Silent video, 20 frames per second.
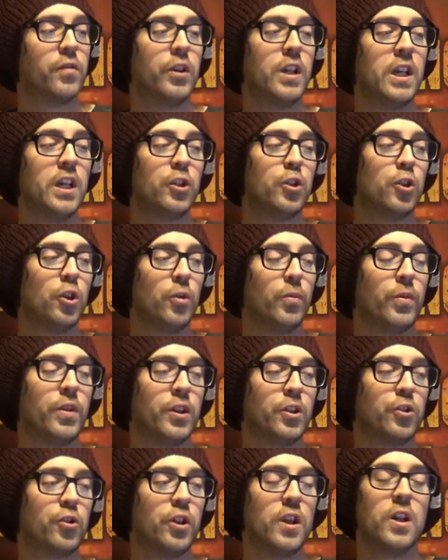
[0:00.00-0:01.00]
for each unit with
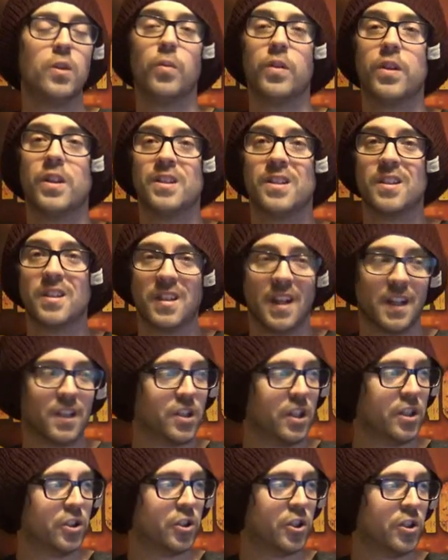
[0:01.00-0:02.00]
this trait within
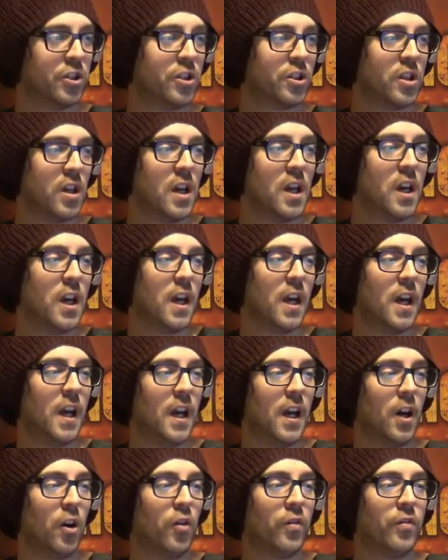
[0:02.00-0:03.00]
six inches
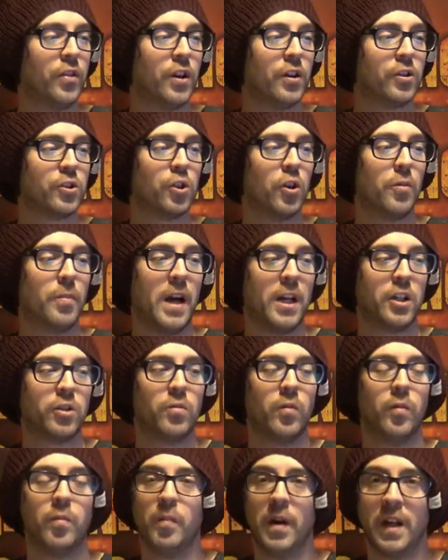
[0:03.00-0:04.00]
uh, of theirs to a
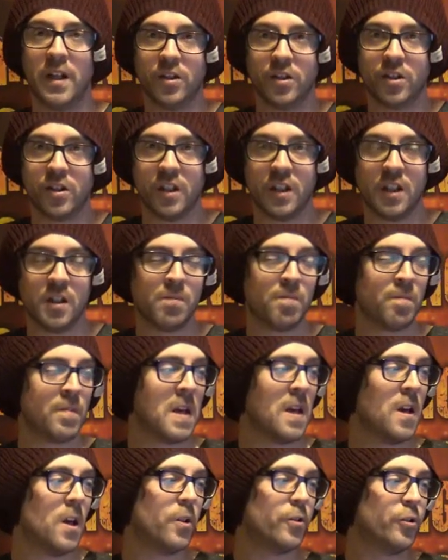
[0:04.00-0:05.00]
maximum minus three.
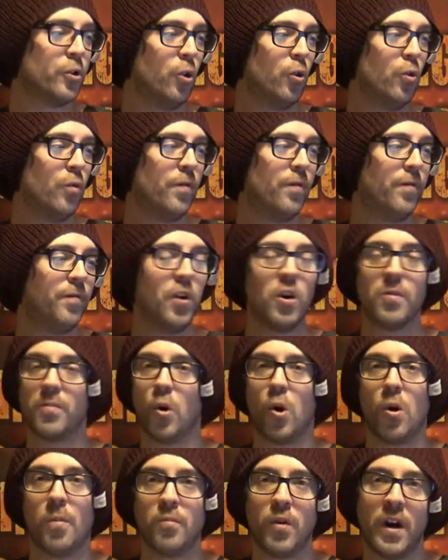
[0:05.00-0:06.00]
So fear
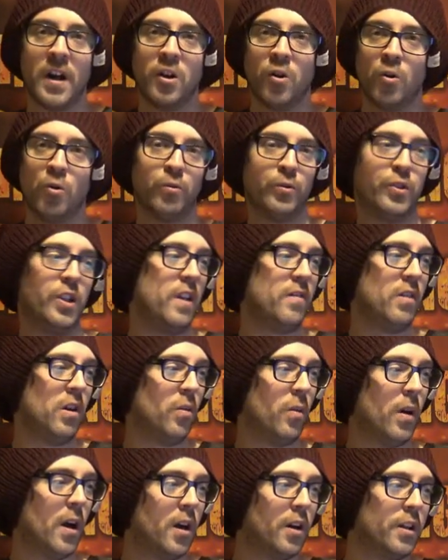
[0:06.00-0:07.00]
bomb rhinos
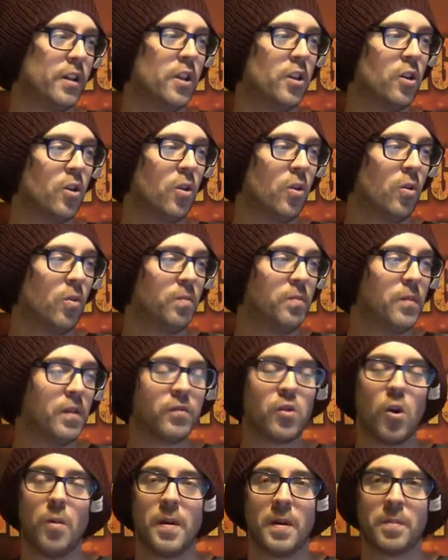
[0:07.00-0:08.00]
everywhere. You know
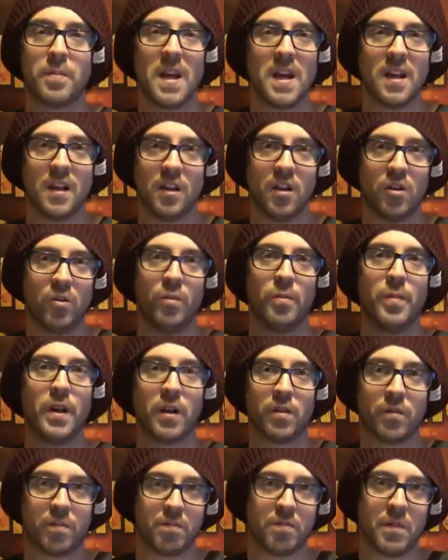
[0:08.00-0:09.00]
they've got big, you know,
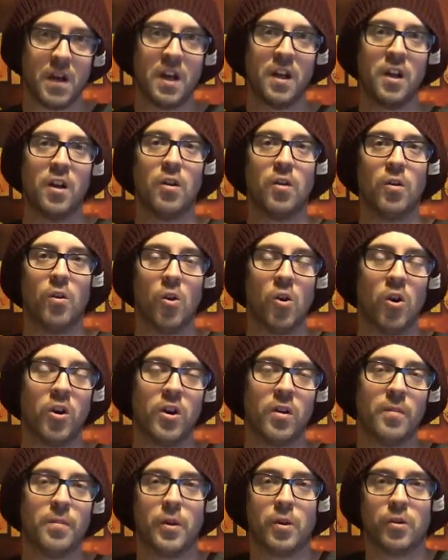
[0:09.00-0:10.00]
big area
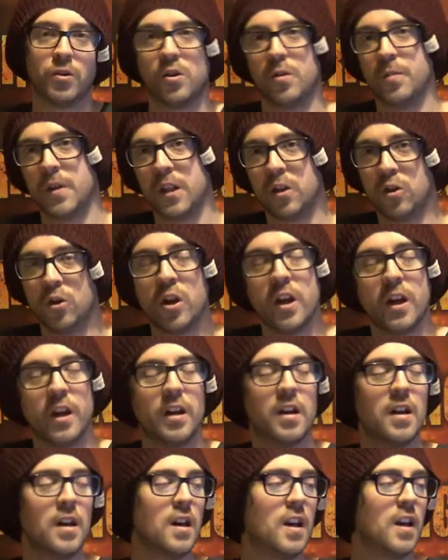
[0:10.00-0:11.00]
aura because they're a big unit.
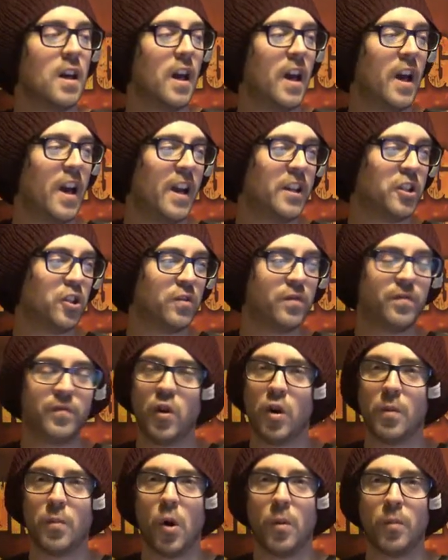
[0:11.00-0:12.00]
Uh, just
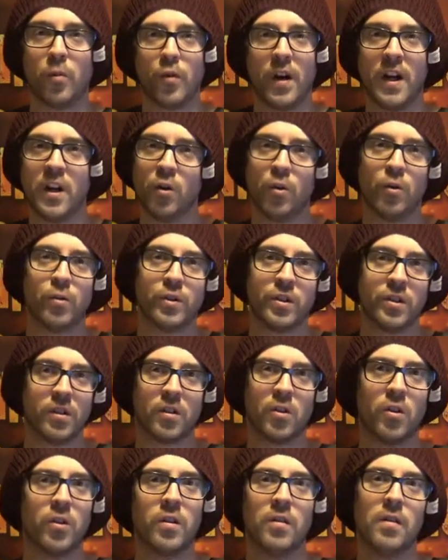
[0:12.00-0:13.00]
fear bomb rhinos. They're
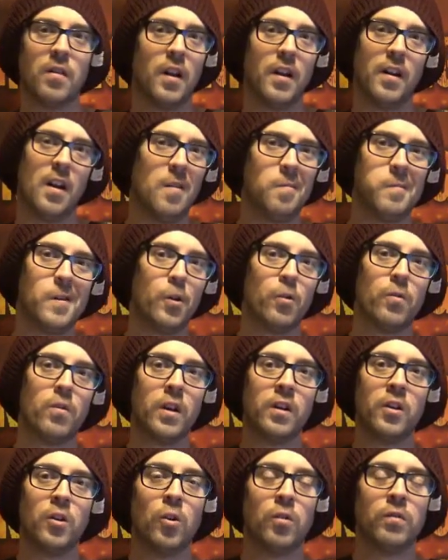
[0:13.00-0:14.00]
going to like, I'm going to
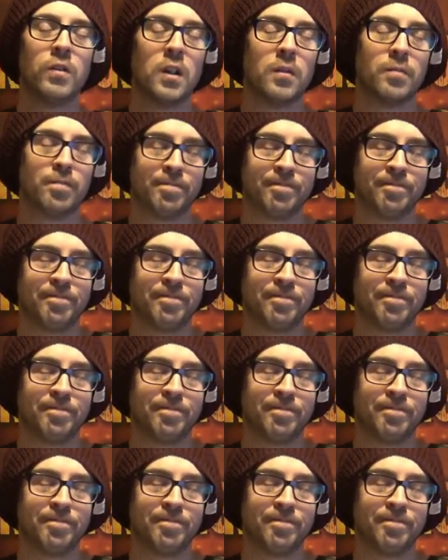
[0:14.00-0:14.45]
run you over,